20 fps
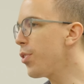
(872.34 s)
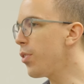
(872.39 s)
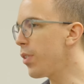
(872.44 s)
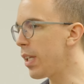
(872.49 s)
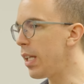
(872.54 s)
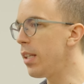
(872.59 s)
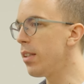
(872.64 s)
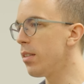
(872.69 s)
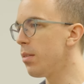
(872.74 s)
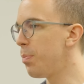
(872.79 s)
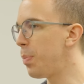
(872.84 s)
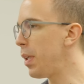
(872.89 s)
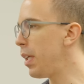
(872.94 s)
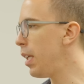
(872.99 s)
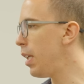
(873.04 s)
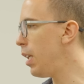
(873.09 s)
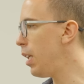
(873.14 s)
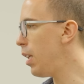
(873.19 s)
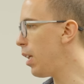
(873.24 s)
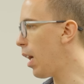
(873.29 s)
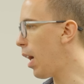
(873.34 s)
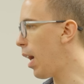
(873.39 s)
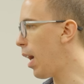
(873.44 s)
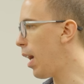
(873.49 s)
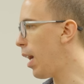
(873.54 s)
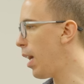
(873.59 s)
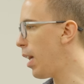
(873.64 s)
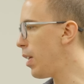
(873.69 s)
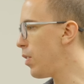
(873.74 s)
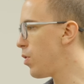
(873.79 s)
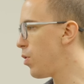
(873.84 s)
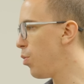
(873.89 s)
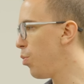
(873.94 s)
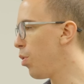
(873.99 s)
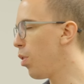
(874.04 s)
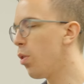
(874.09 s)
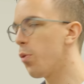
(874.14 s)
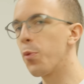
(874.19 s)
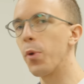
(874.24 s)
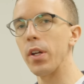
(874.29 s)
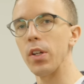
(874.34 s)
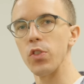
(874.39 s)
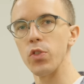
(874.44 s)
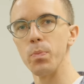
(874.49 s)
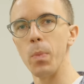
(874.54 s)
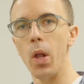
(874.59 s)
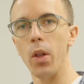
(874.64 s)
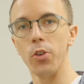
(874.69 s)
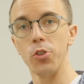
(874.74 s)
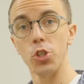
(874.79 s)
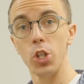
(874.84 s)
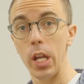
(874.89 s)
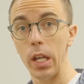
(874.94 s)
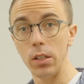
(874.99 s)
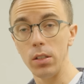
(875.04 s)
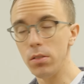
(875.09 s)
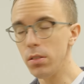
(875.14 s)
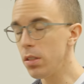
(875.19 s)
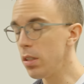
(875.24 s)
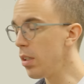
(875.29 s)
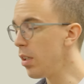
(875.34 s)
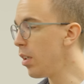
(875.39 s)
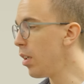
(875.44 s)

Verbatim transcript: will either be a studio for like a smaller channel,